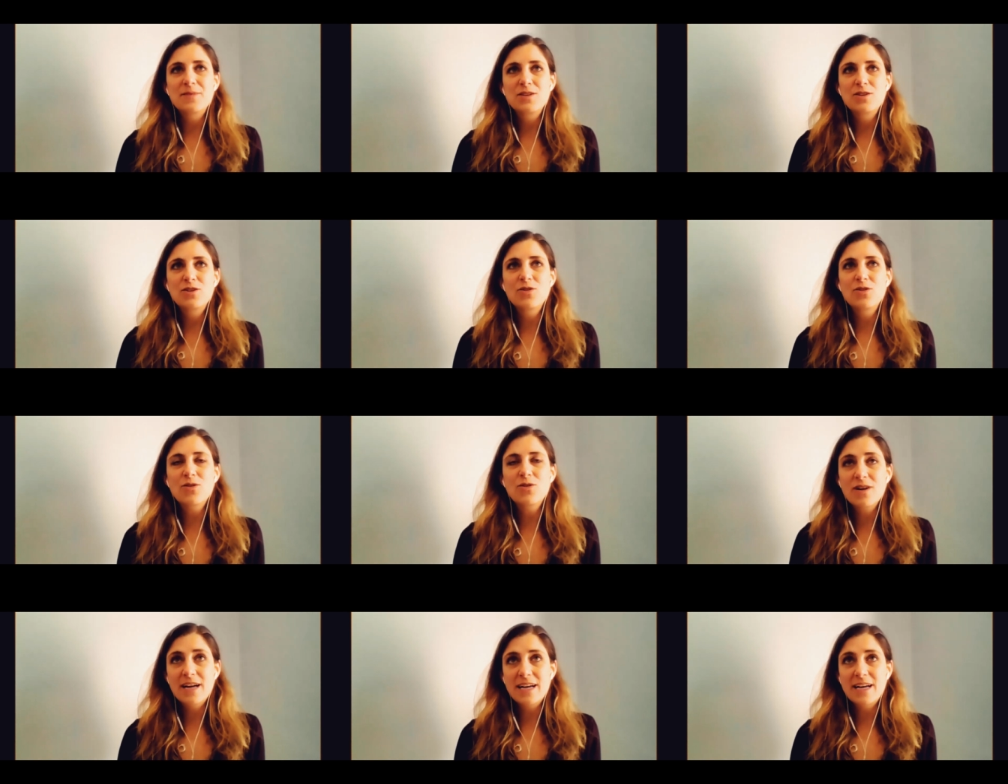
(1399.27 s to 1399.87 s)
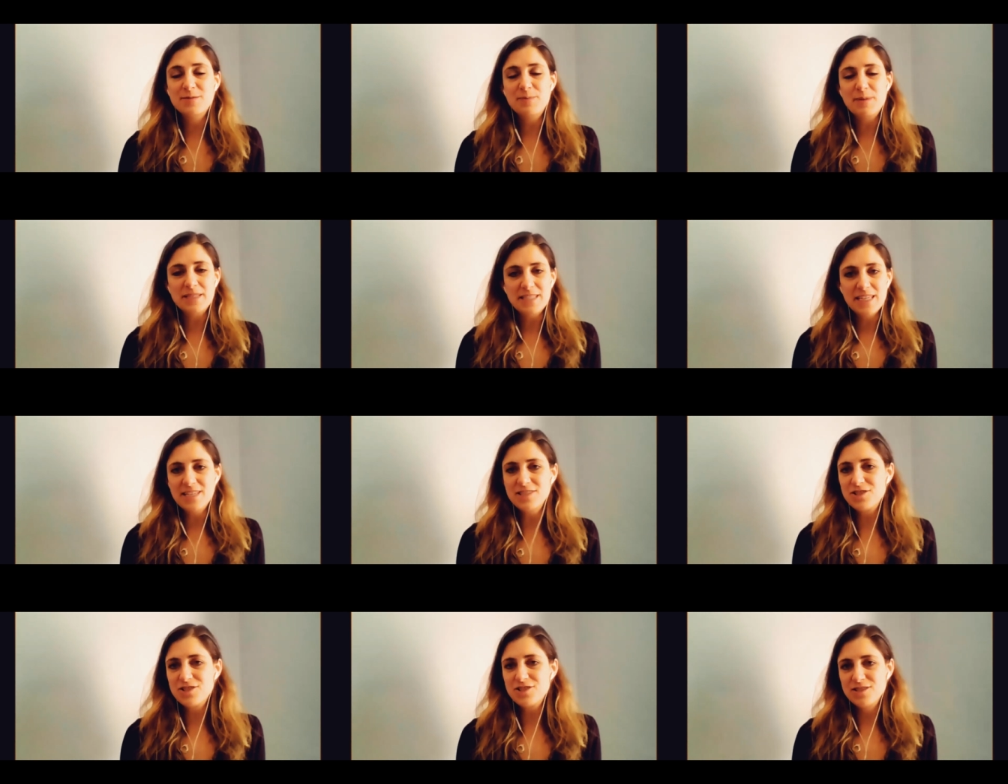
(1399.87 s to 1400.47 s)
your
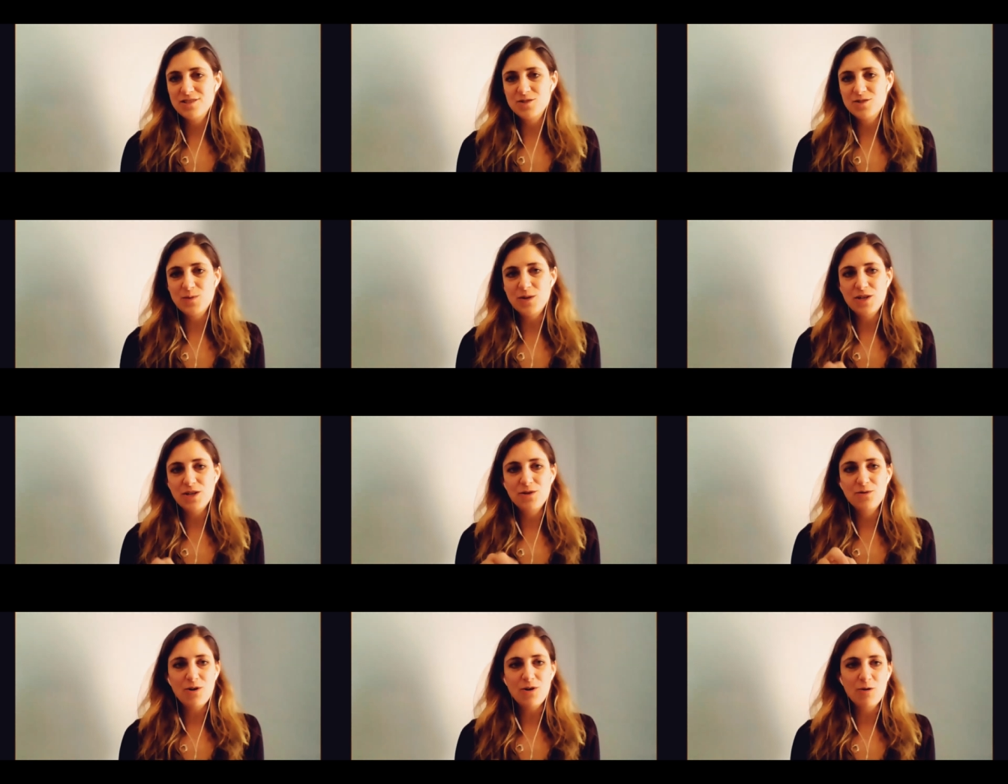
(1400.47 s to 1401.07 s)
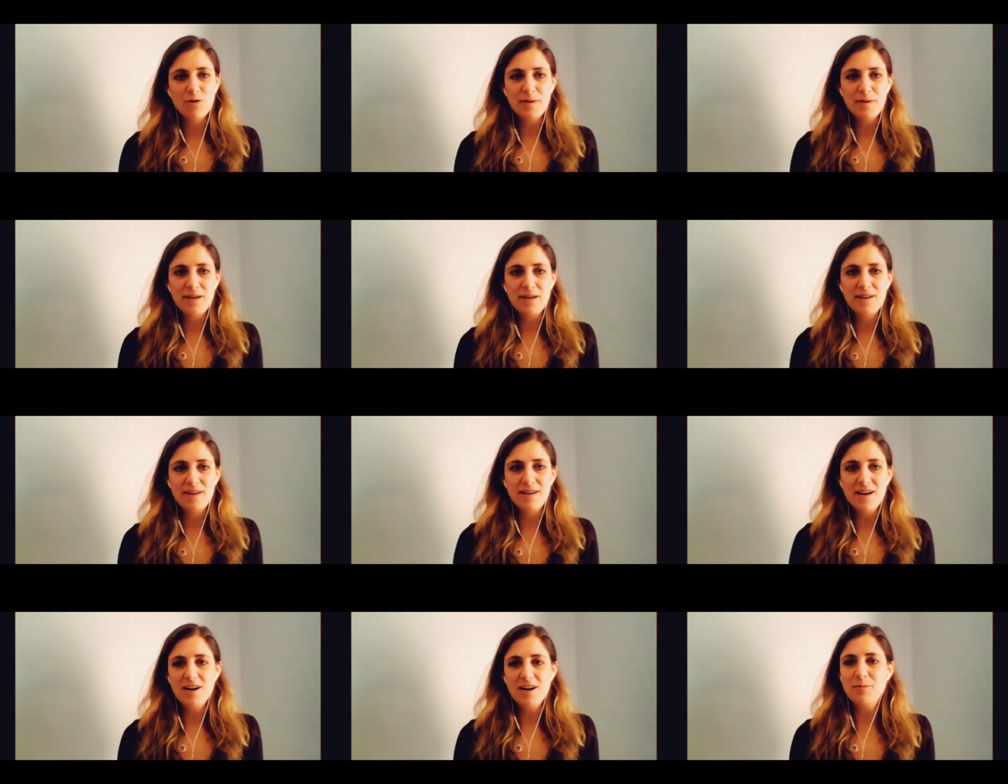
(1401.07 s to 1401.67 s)
expectations when you open
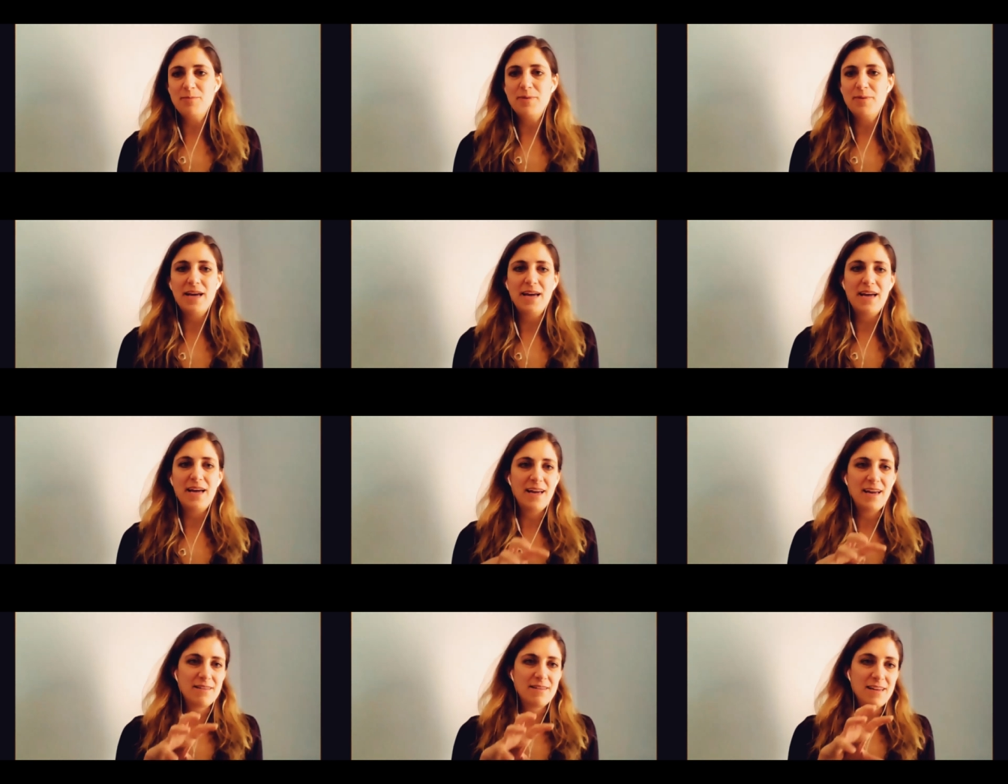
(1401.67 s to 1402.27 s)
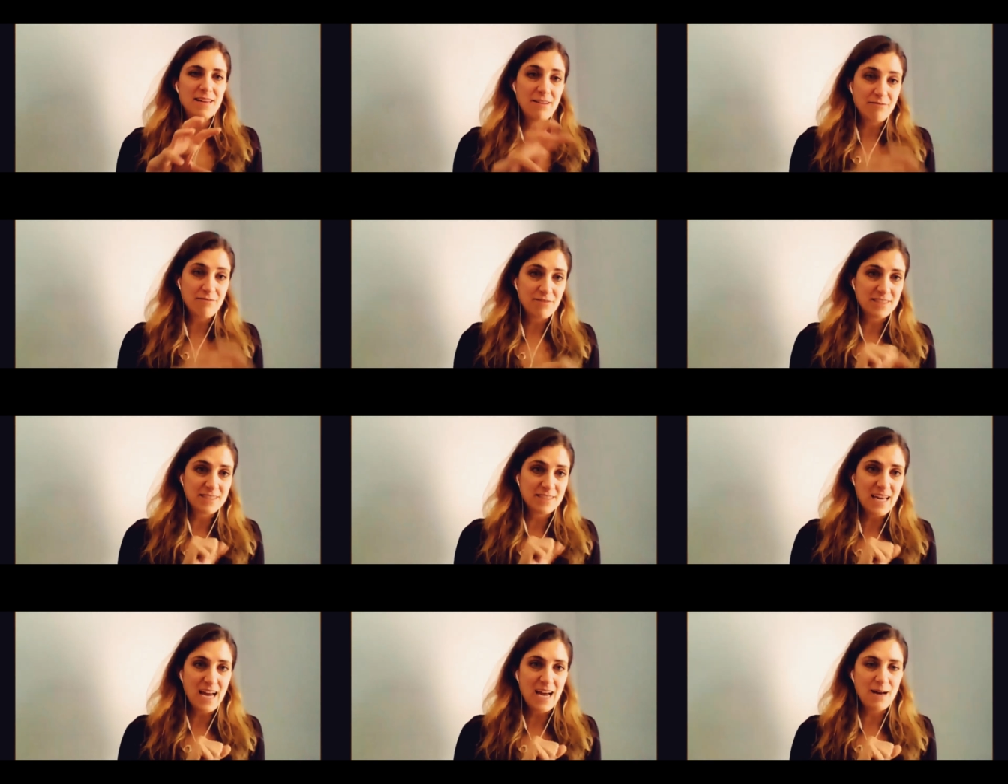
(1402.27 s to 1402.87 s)
up a Netflix
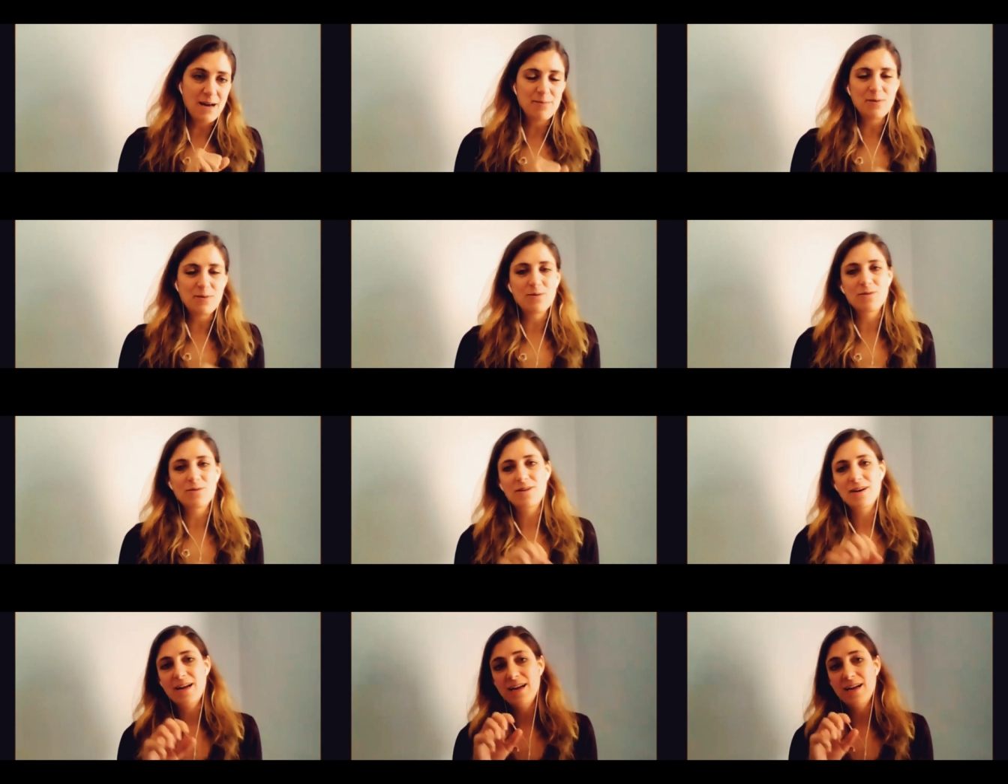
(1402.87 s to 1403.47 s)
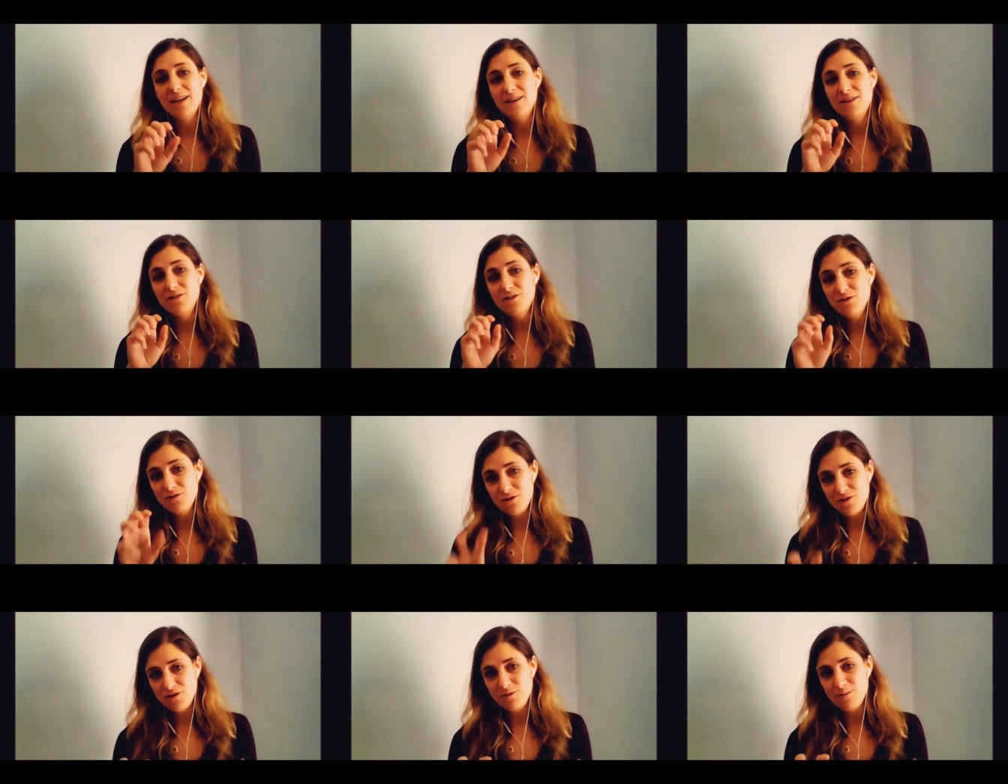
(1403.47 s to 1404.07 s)
app or a
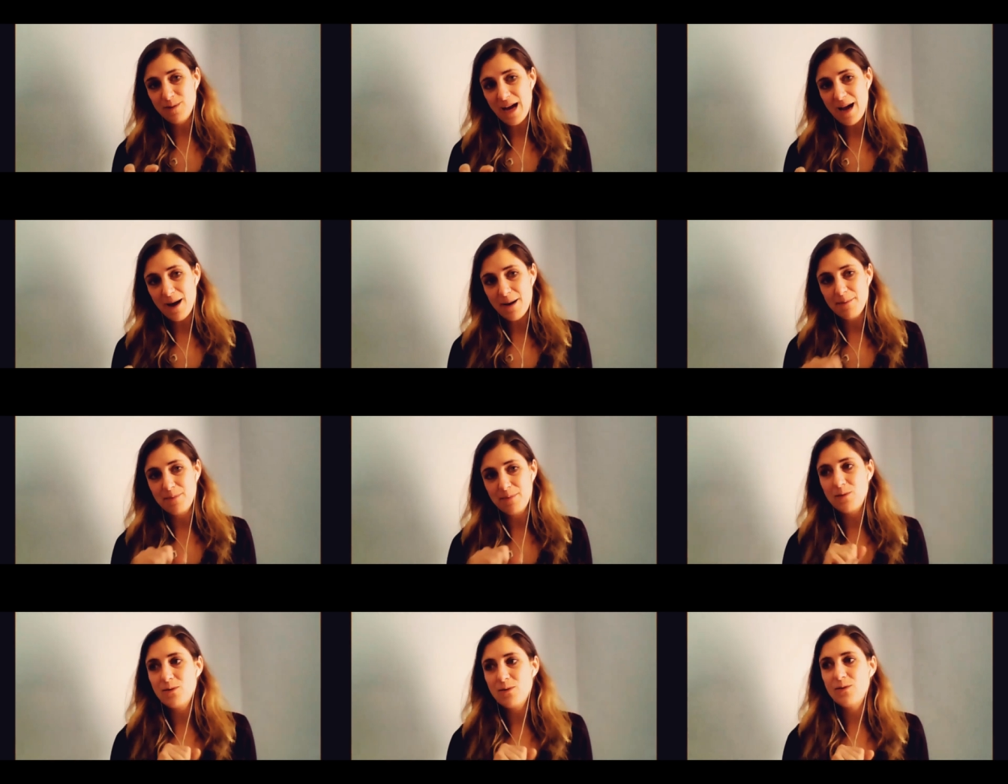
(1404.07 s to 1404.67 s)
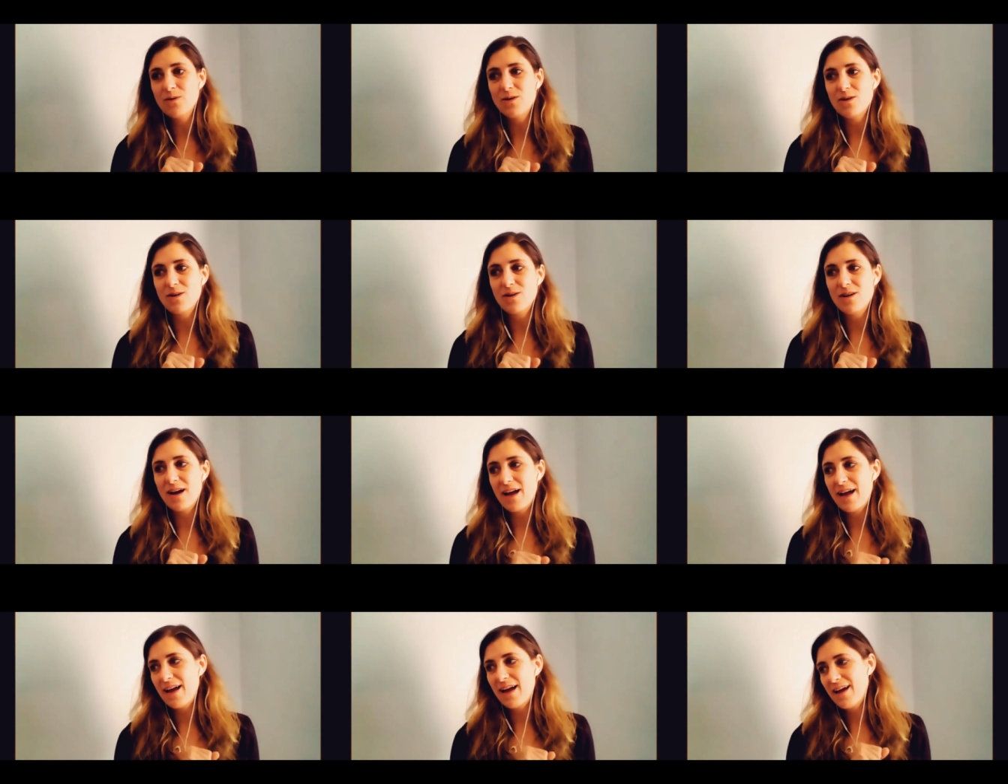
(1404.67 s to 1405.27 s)
YouTube app or
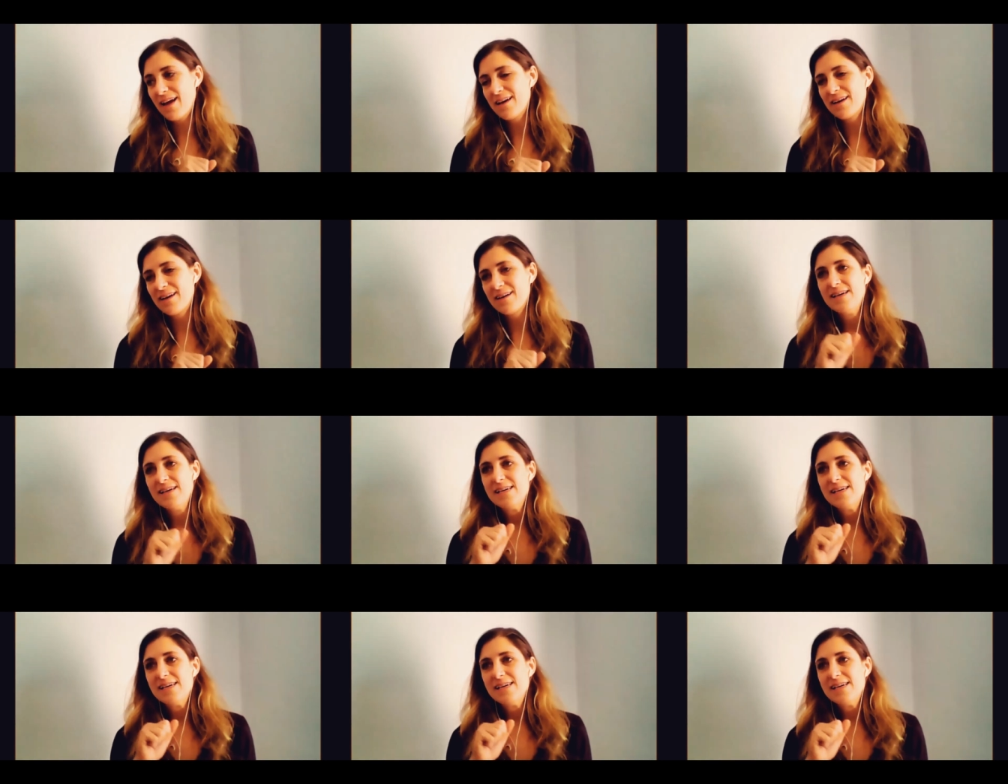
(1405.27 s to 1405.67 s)
a